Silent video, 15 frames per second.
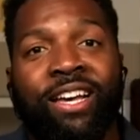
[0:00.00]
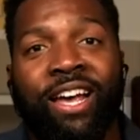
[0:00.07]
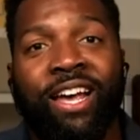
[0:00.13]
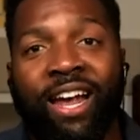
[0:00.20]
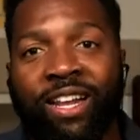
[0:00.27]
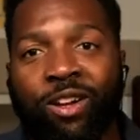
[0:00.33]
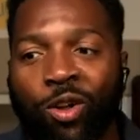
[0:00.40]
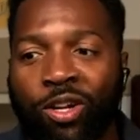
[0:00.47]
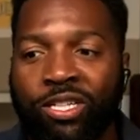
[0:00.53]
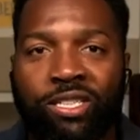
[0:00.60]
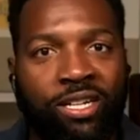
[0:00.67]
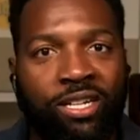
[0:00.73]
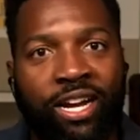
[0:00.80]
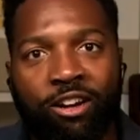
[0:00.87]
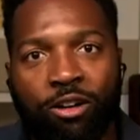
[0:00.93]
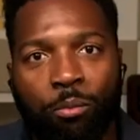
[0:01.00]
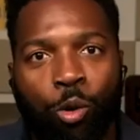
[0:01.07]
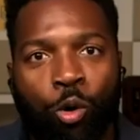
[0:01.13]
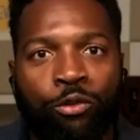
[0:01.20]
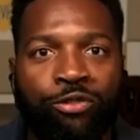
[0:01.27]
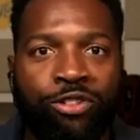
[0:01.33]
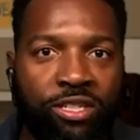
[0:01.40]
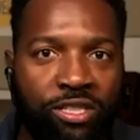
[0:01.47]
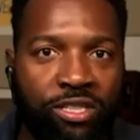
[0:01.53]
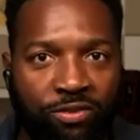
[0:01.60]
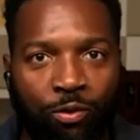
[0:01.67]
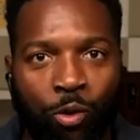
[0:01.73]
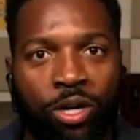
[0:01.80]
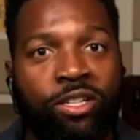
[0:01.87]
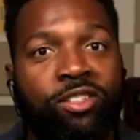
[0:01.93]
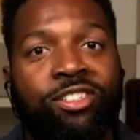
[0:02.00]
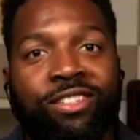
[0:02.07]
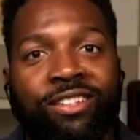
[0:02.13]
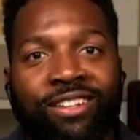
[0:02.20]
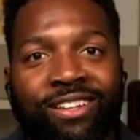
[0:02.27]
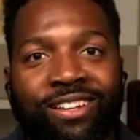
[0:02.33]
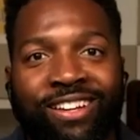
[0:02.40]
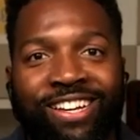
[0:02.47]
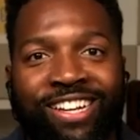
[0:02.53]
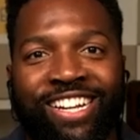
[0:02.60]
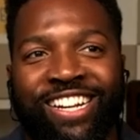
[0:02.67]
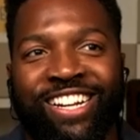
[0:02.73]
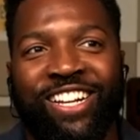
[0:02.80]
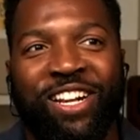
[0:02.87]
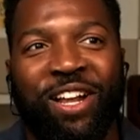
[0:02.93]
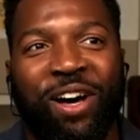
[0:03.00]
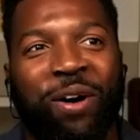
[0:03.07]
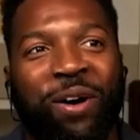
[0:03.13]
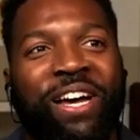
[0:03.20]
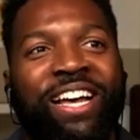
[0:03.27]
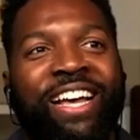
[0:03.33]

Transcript: And all of a sudden I hear Morpheus's voice. You know?